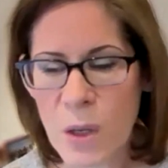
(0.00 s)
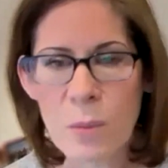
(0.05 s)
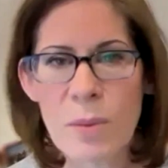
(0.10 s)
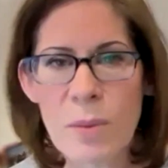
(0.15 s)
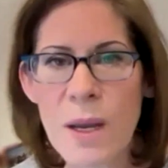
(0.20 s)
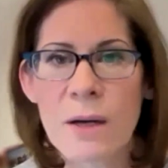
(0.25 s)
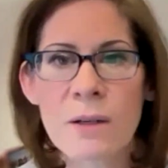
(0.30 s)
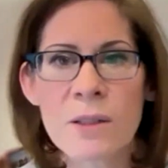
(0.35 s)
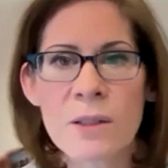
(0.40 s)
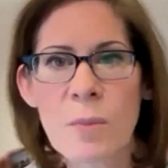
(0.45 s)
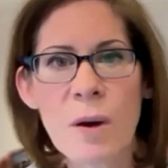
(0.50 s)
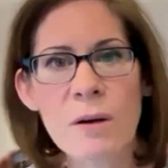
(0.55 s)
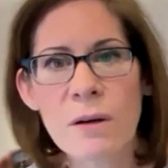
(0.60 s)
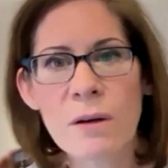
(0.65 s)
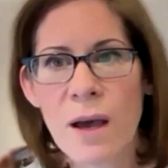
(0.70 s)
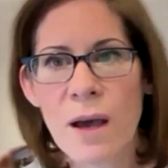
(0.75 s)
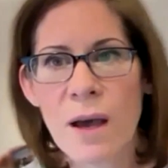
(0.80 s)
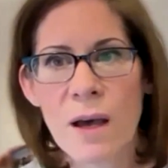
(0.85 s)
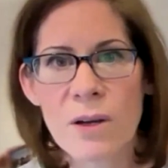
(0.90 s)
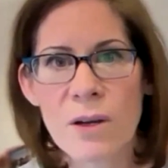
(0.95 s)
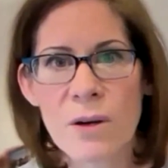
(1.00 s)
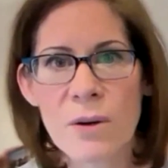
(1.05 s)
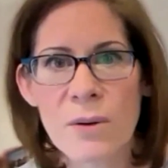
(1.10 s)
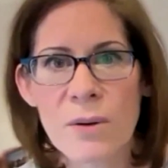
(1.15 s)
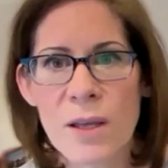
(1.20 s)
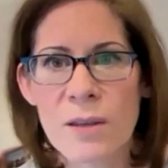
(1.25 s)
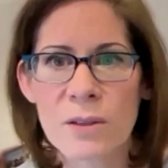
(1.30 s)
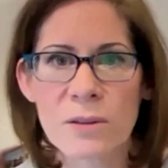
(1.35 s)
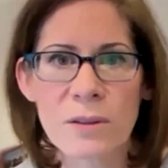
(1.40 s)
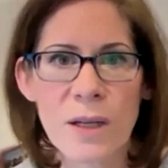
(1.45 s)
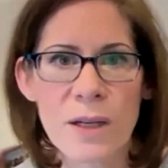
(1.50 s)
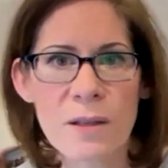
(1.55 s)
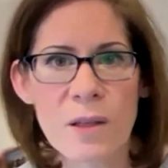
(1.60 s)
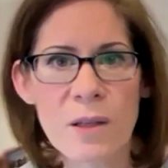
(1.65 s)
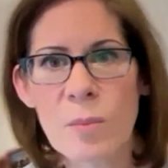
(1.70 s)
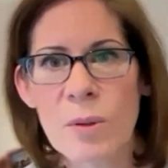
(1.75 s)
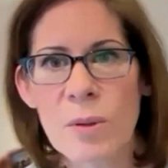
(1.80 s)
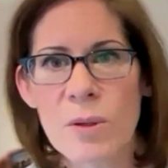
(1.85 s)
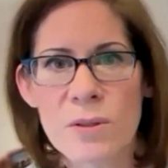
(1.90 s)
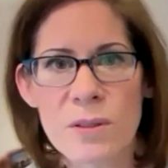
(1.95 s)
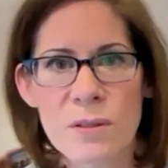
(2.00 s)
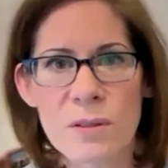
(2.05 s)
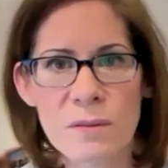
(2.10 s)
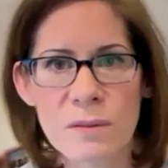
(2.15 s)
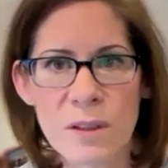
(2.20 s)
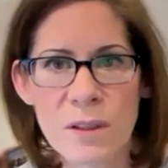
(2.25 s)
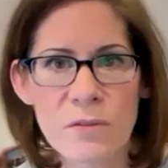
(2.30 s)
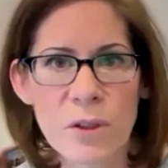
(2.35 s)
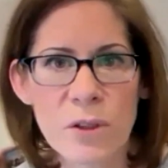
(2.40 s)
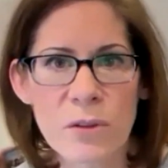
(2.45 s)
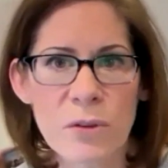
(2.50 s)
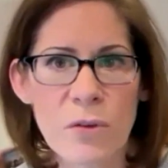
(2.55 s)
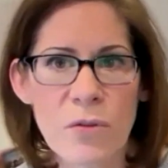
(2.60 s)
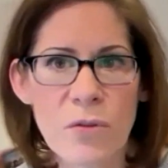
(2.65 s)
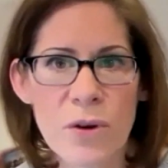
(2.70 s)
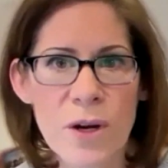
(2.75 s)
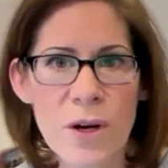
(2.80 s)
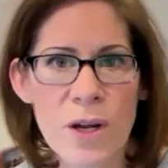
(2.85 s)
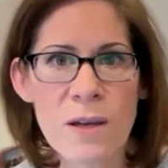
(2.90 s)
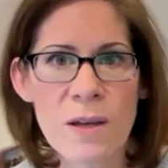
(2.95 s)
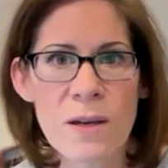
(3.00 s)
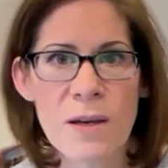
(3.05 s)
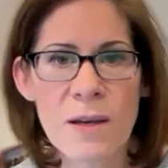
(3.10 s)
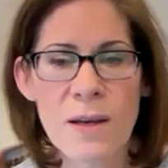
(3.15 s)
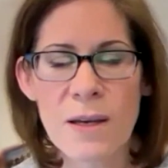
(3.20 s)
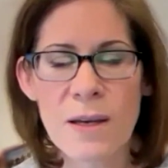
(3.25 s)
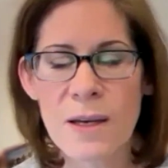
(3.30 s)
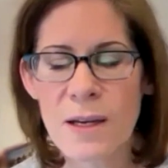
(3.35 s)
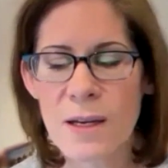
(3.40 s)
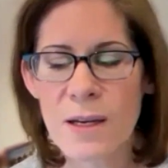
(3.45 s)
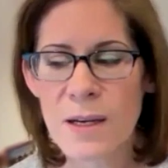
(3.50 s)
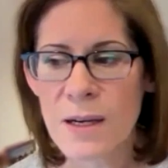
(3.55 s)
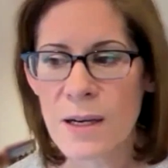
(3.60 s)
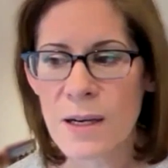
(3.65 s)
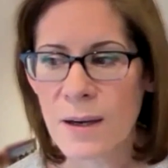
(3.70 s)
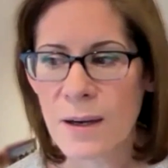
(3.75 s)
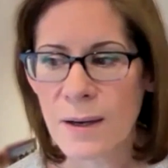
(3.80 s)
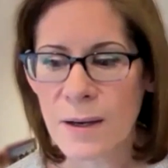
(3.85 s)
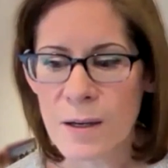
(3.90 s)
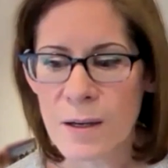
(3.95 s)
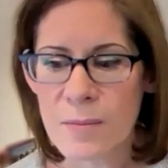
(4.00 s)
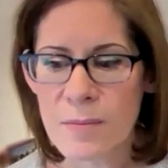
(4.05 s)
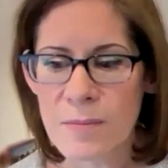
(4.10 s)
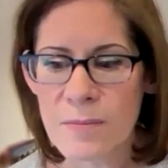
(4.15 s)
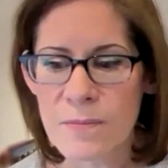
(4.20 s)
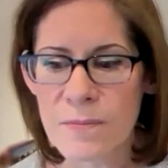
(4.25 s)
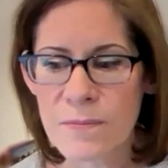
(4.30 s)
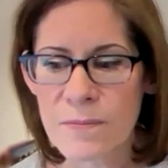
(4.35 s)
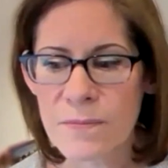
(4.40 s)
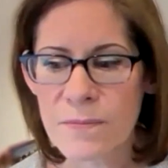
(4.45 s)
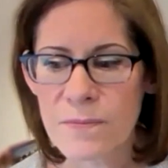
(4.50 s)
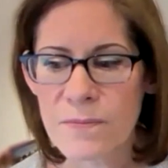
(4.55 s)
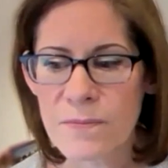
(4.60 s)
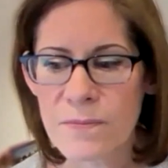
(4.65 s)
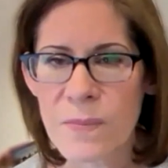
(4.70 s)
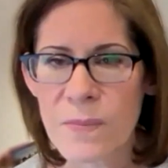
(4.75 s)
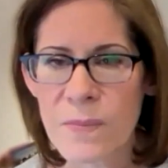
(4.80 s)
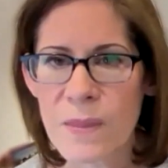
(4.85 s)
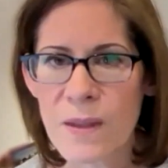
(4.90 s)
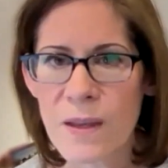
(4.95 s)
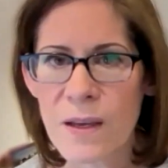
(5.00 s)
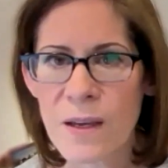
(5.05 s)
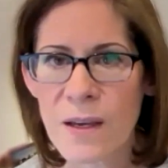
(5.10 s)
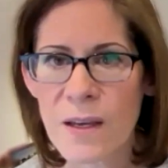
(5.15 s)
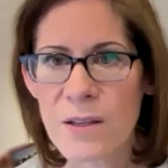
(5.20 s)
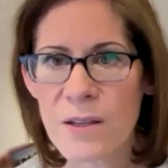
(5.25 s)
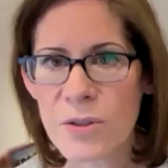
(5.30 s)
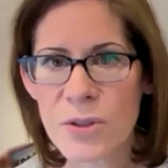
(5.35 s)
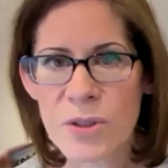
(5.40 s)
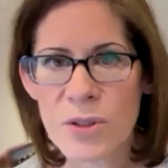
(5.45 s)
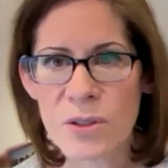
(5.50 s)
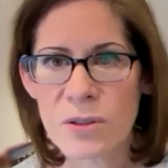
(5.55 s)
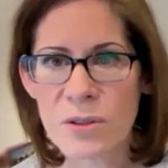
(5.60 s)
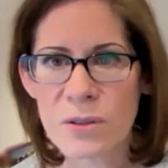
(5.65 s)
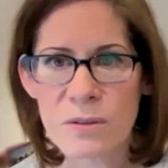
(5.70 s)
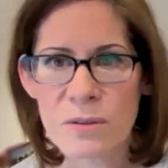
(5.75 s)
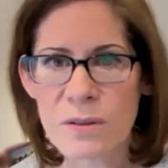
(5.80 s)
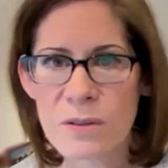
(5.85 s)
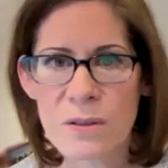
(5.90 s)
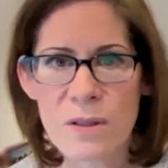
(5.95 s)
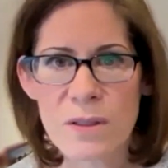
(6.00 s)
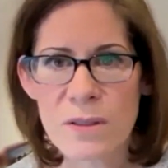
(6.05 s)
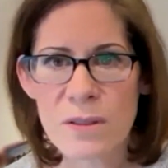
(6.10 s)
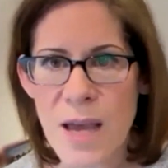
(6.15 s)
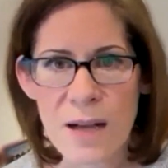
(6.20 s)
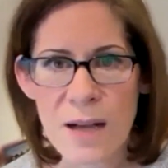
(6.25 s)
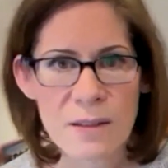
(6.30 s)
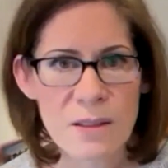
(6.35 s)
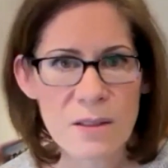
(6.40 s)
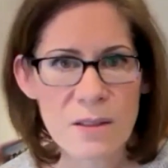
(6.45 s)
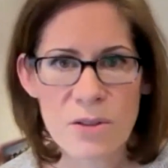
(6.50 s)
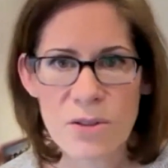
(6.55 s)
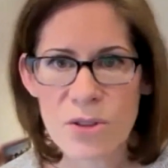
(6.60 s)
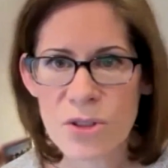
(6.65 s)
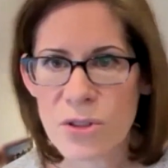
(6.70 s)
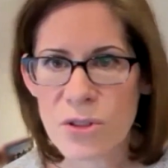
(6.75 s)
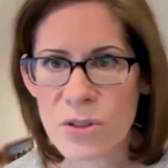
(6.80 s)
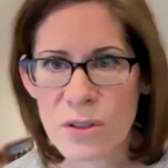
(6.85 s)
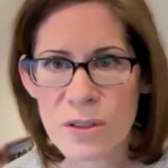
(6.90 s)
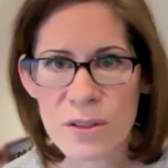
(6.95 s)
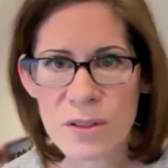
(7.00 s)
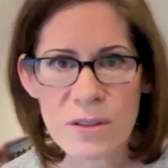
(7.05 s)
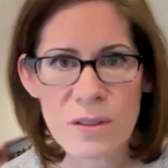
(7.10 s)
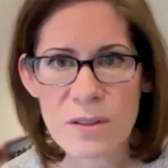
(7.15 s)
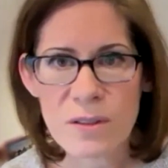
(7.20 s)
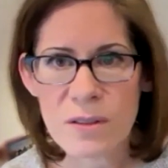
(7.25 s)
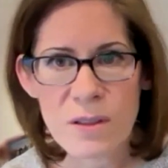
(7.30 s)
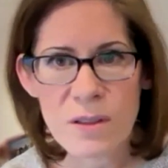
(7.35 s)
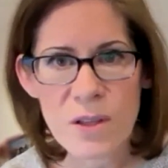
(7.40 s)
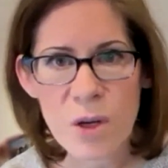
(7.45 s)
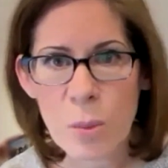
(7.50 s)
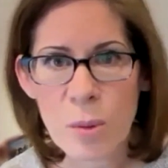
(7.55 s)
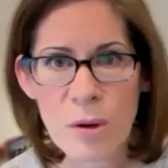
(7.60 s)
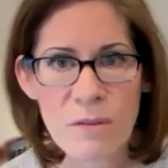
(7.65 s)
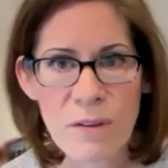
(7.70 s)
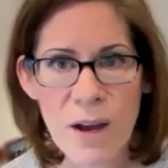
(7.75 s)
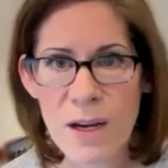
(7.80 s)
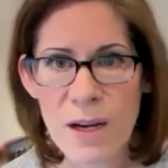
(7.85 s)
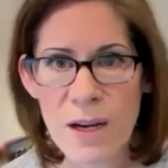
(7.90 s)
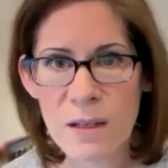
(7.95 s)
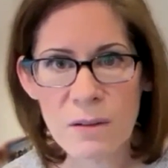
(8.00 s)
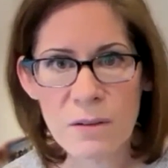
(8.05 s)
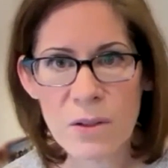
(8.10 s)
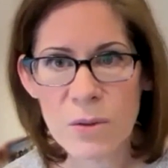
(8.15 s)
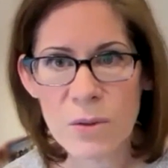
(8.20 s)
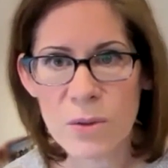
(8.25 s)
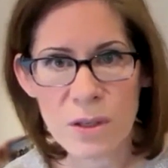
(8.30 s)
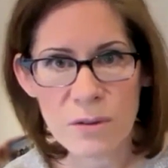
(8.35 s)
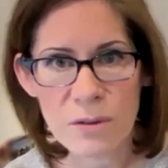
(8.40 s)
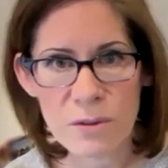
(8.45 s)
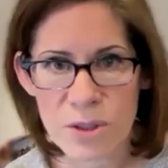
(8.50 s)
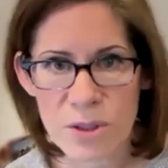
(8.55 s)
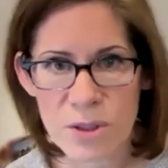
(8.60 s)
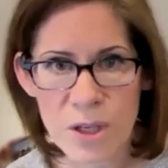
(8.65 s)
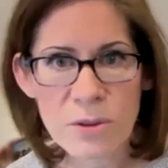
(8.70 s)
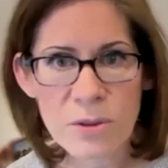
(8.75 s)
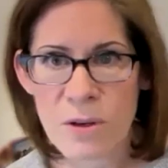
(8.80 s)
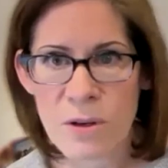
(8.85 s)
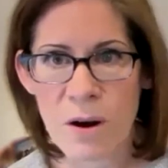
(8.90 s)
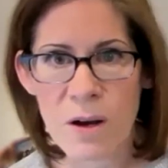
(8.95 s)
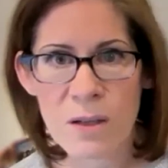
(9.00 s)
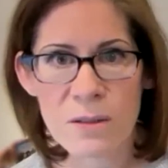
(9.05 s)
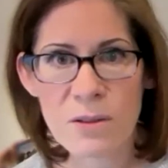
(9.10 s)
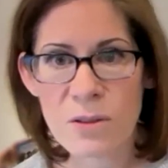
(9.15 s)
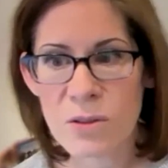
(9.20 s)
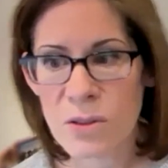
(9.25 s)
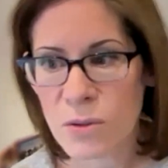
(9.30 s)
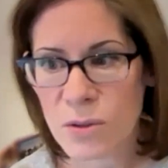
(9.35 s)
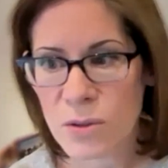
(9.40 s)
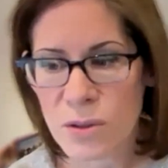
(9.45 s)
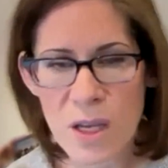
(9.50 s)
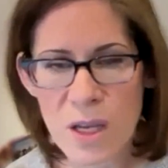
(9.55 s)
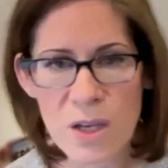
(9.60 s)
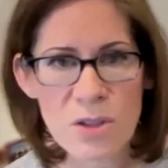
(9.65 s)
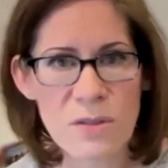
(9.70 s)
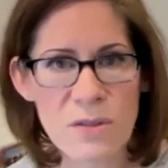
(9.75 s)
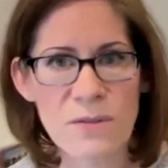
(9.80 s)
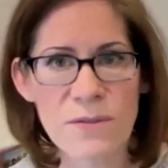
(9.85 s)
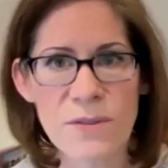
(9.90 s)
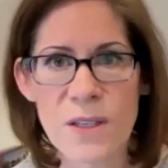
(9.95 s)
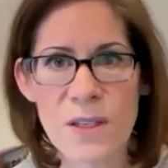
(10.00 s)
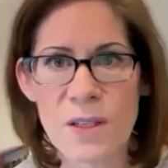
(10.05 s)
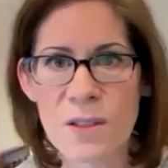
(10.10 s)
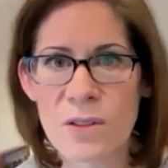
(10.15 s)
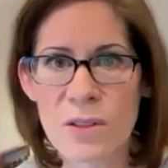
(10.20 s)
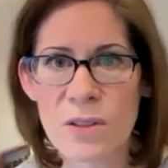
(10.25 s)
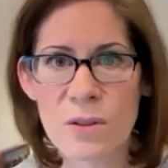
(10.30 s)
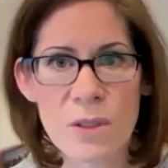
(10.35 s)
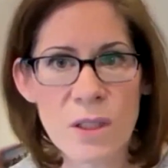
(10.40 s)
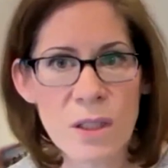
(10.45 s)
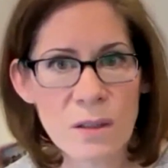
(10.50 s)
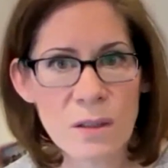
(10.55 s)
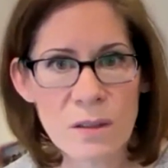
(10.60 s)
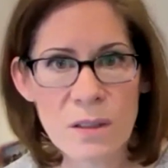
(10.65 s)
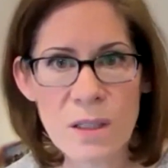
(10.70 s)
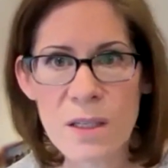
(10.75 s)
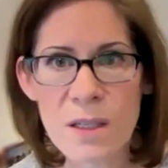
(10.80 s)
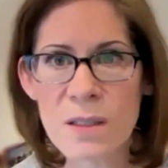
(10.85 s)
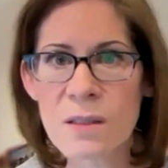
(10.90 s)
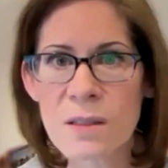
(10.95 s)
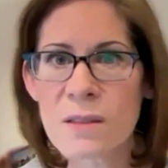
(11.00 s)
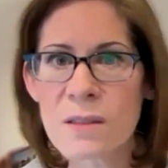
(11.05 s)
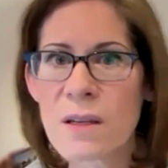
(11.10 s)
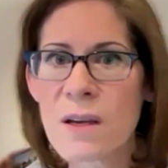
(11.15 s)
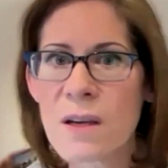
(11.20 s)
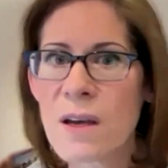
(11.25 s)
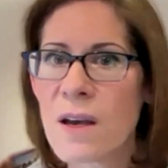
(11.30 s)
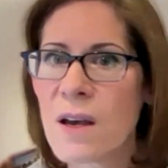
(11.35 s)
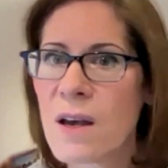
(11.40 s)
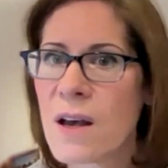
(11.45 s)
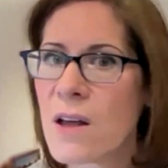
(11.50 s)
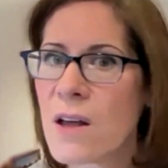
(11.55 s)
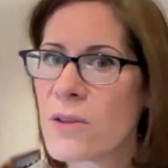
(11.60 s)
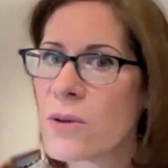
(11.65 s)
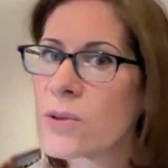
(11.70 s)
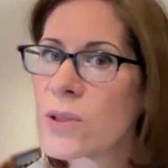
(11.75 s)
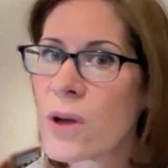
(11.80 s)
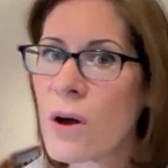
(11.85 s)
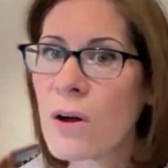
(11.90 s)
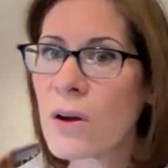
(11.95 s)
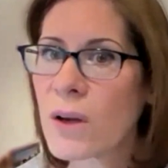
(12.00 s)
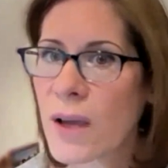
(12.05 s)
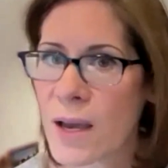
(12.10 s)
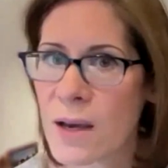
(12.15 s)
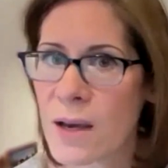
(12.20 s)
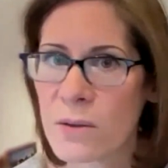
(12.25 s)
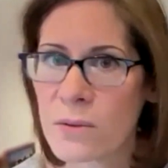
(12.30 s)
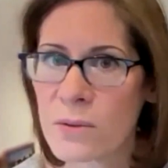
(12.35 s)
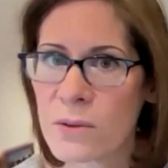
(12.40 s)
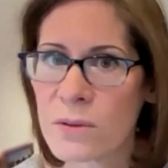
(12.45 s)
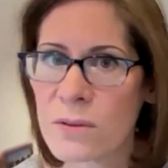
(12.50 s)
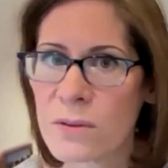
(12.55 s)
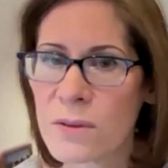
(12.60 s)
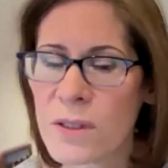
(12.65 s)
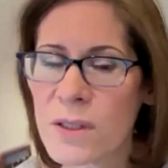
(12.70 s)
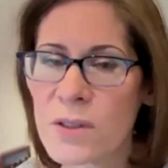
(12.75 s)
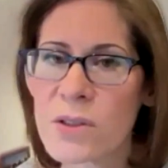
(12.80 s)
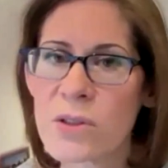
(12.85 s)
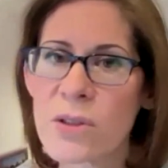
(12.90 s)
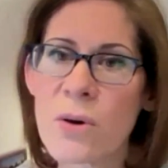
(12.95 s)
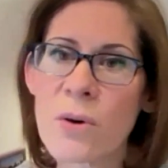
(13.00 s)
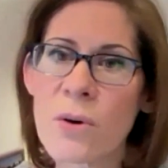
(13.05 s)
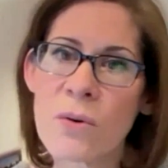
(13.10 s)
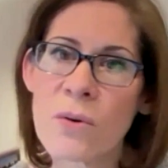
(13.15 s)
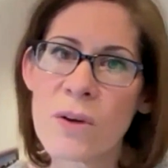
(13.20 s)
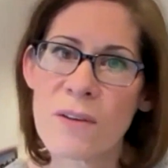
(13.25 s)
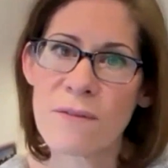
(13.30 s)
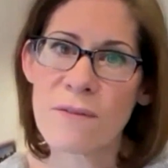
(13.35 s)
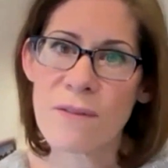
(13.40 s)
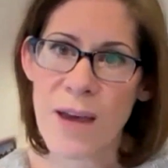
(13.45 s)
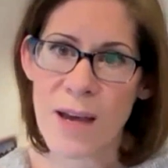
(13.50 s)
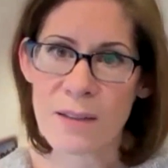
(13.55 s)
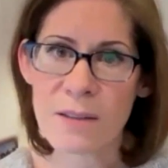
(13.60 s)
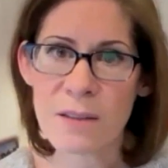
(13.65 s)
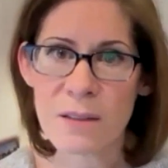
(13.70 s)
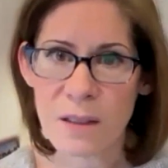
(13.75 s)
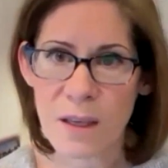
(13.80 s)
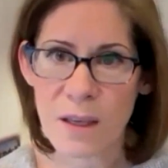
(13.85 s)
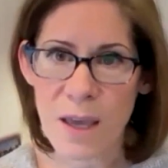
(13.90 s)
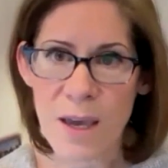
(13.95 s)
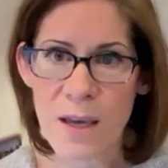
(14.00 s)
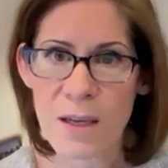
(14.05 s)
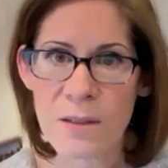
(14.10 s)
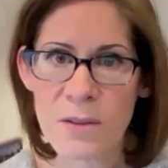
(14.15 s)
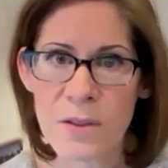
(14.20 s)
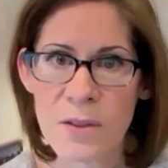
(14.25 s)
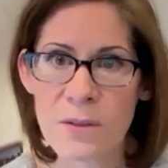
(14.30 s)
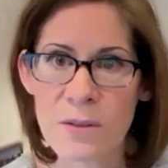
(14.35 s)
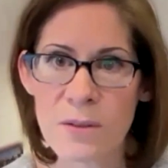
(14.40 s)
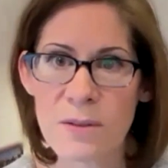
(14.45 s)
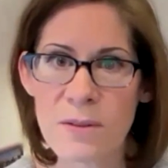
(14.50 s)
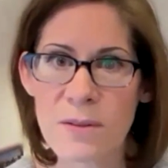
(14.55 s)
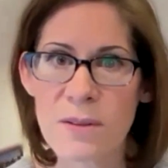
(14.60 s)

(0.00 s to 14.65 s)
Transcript: parents bought a condo and they're letting that person live there for free. And there's still taxes, insurance, and they're providing those other shelter costs, association fees, utilities, those all count. And so if that's the case,